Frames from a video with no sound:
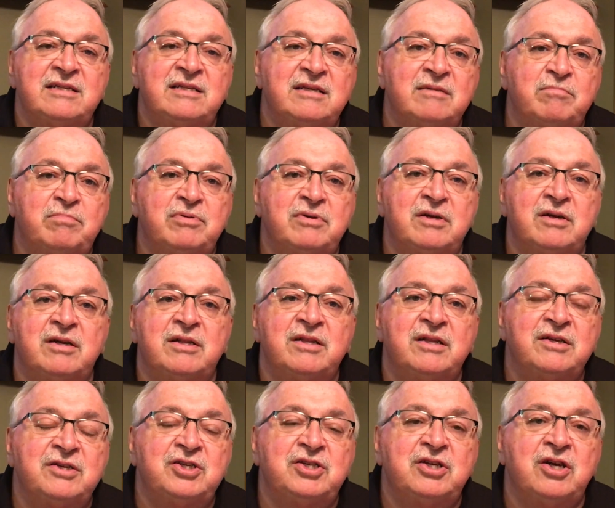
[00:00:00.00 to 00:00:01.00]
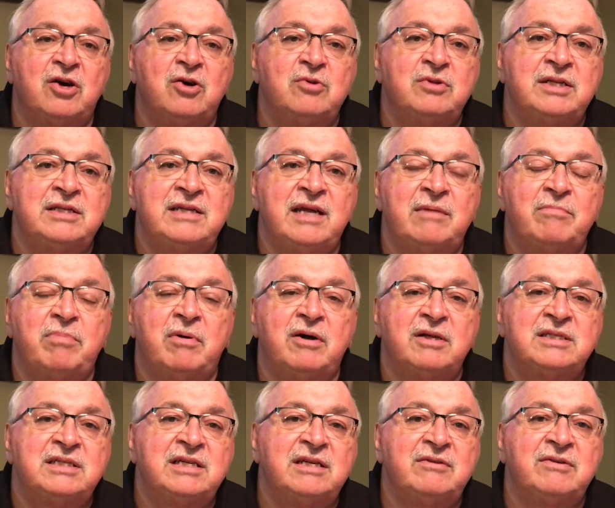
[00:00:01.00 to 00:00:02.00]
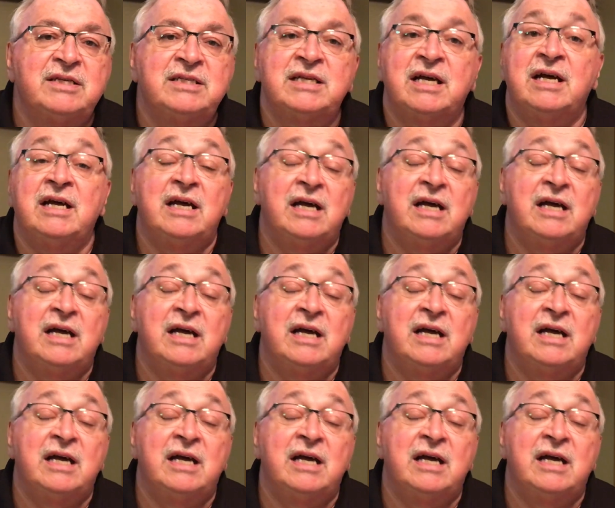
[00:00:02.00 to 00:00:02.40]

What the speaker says: to put on the show, the 10-part series.